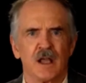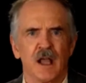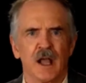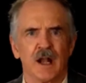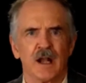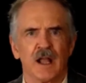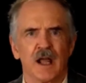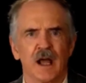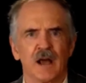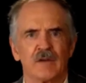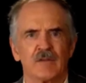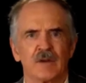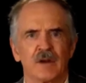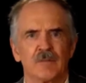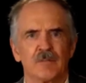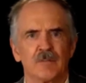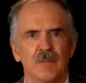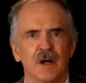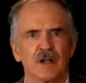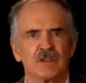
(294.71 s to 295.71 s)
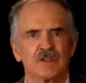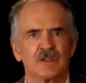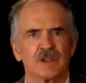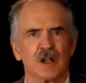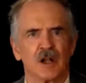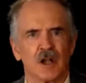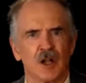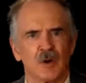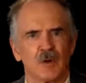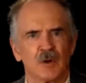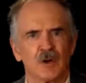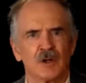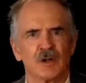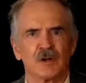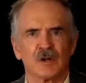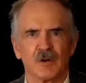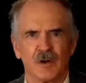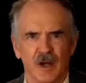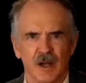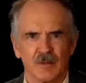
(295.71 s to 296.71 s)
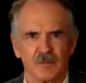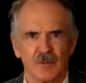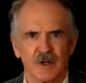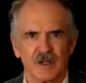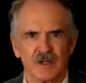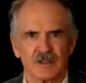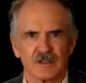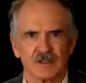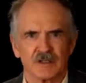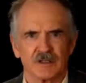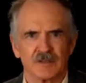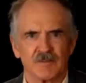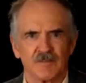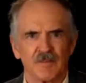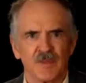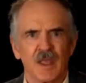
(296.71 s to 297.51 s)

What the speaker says: and have much lower crime rates.